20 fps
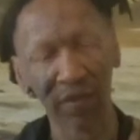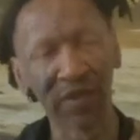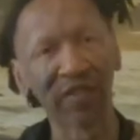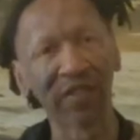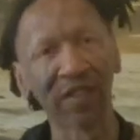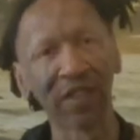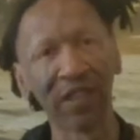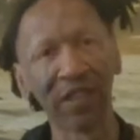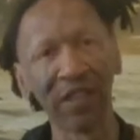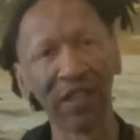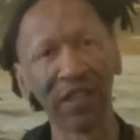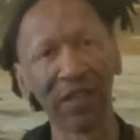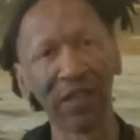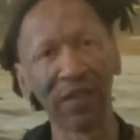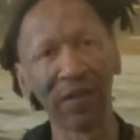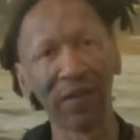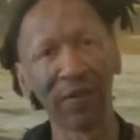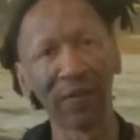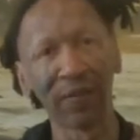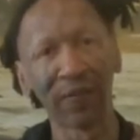there's the
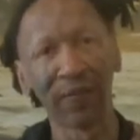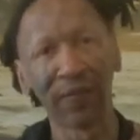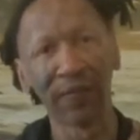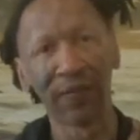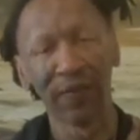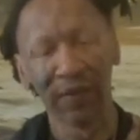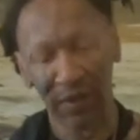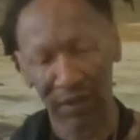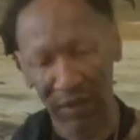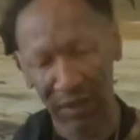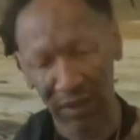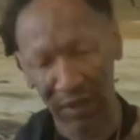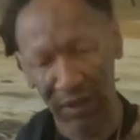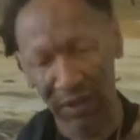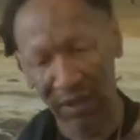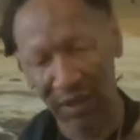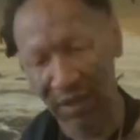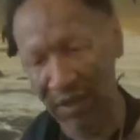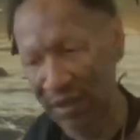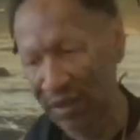lid,
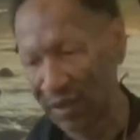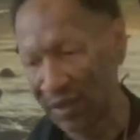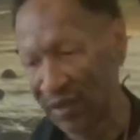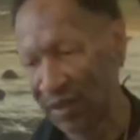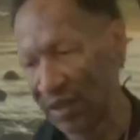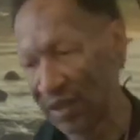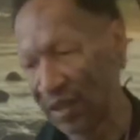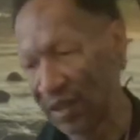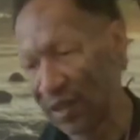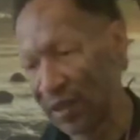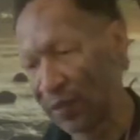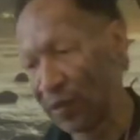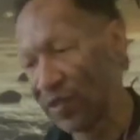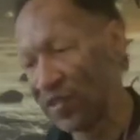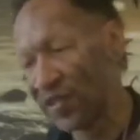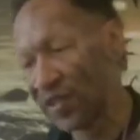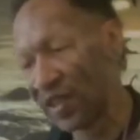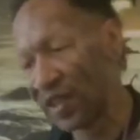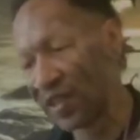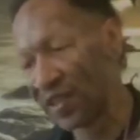and if we
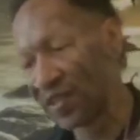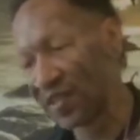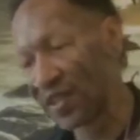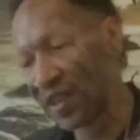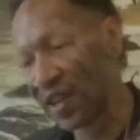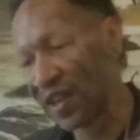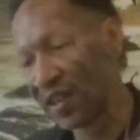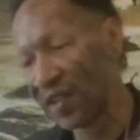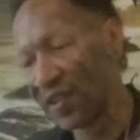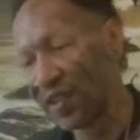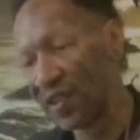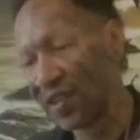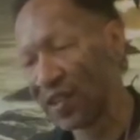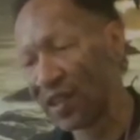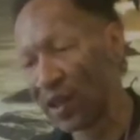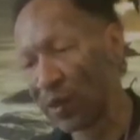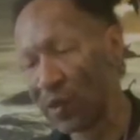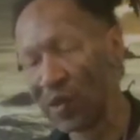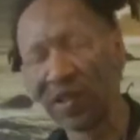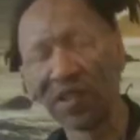set it inside of here
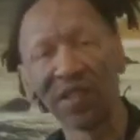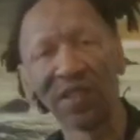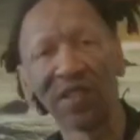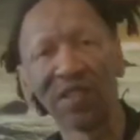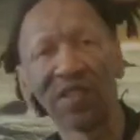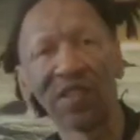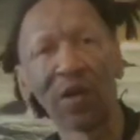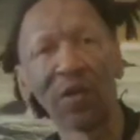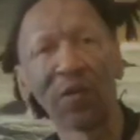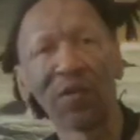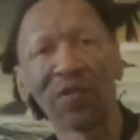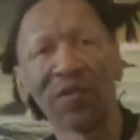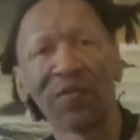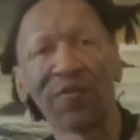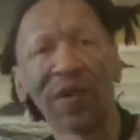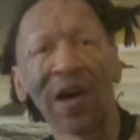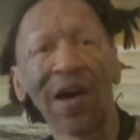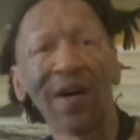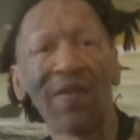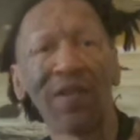like we did the Tokes
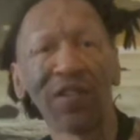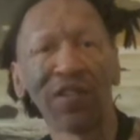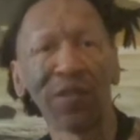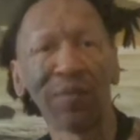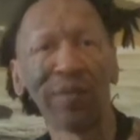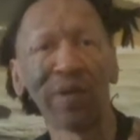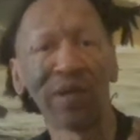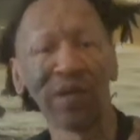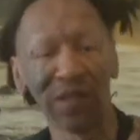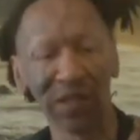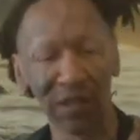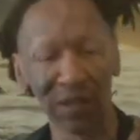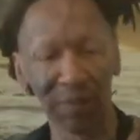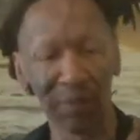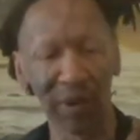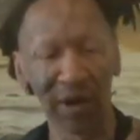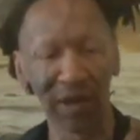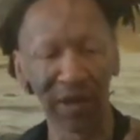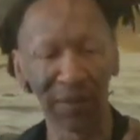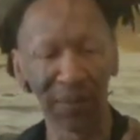500
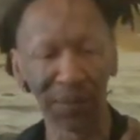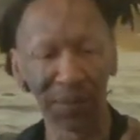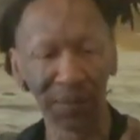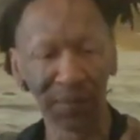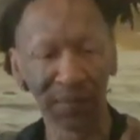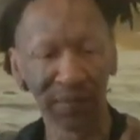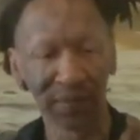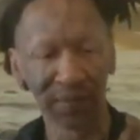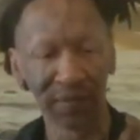milliliter pot,